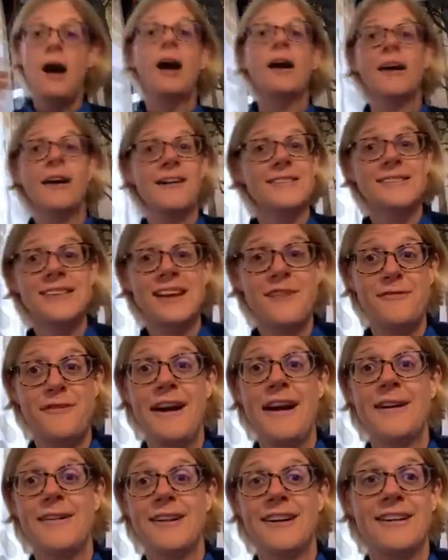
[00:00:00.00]
I can't say
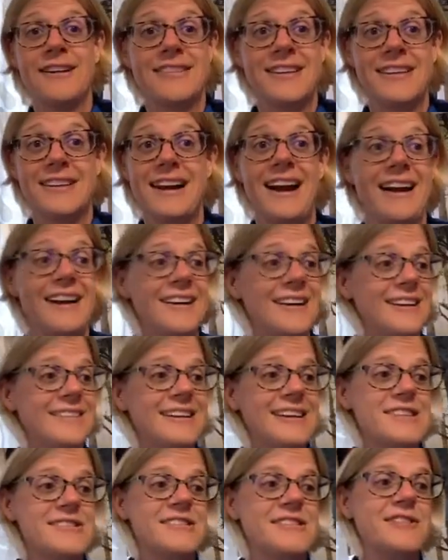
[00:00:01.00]
fairer than that,
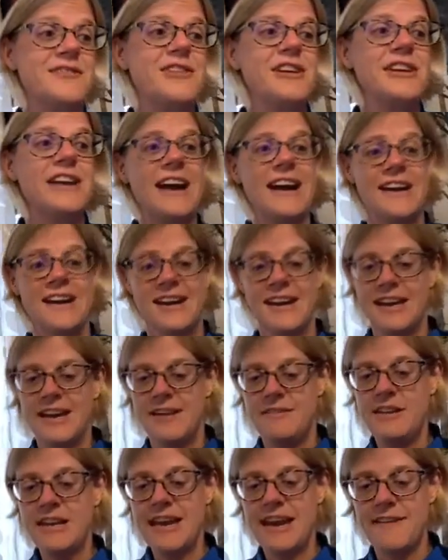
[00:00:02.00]
Nazreen. If
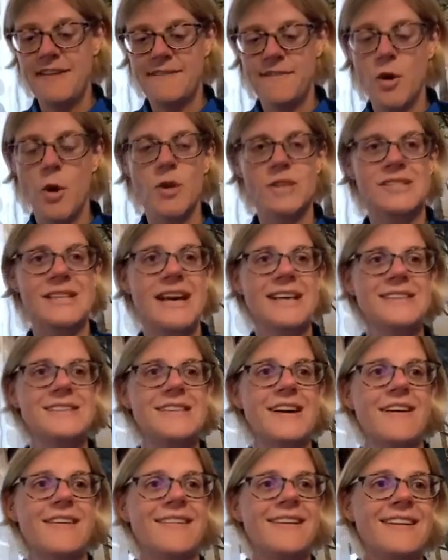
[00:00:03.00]
you get 4
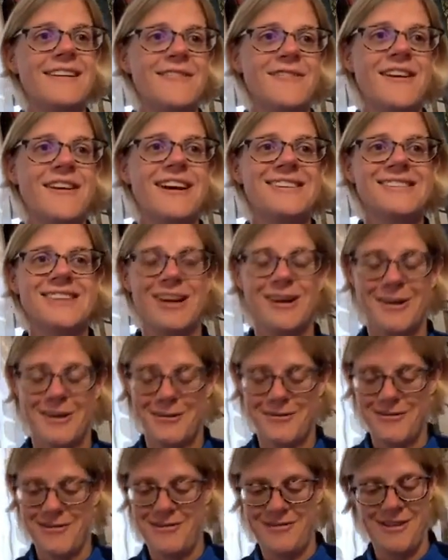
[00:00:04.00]
sets done in the first
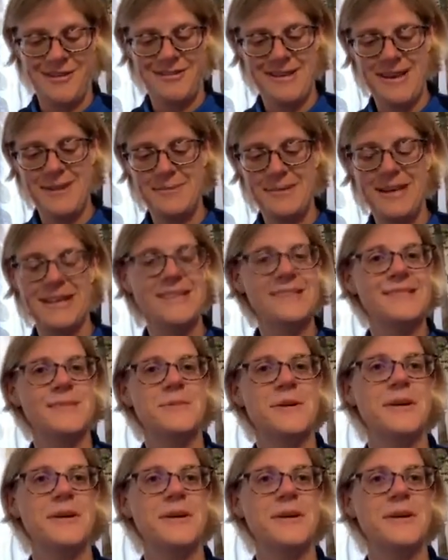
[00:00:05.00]
half of 15 minutes